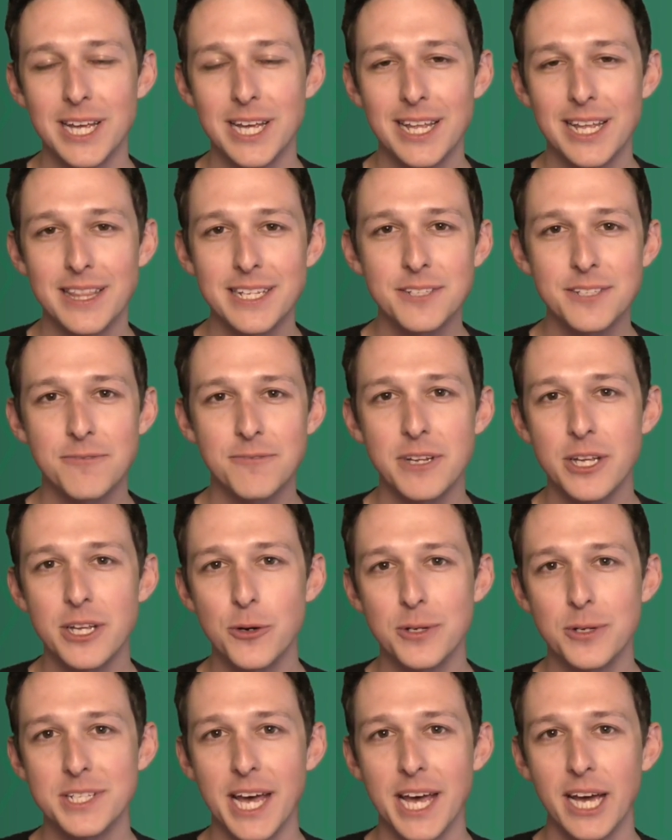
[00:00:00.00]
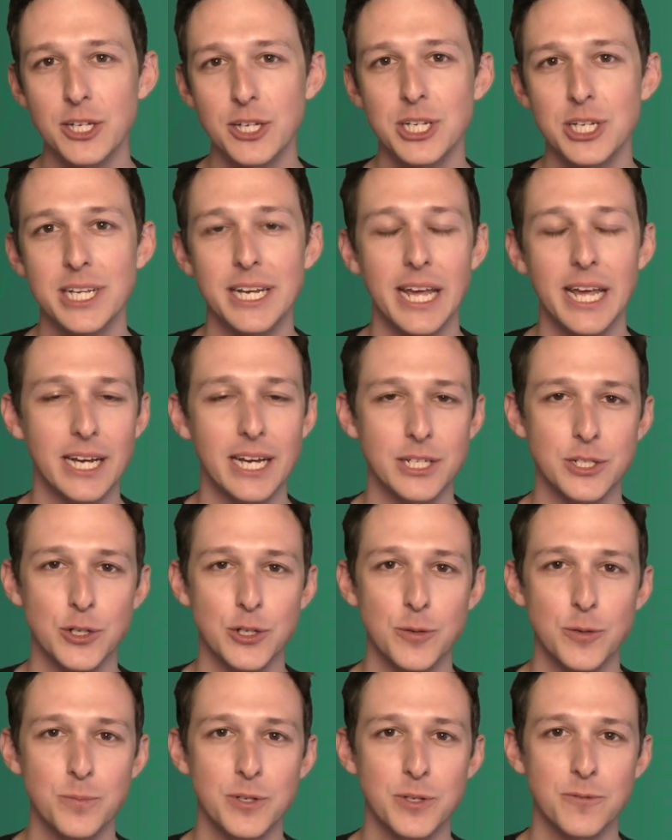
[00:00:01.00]
and this video is actually an
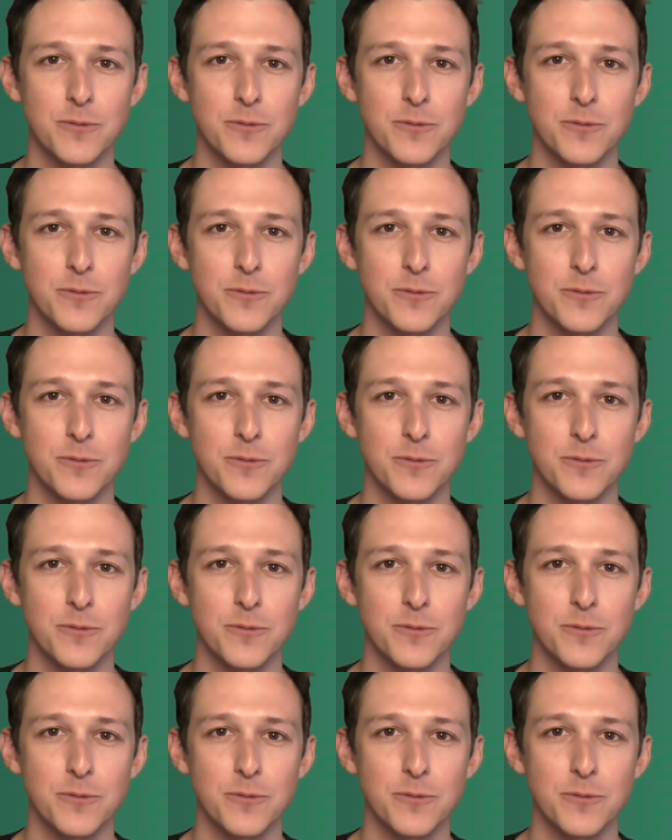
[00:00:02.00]
excerpt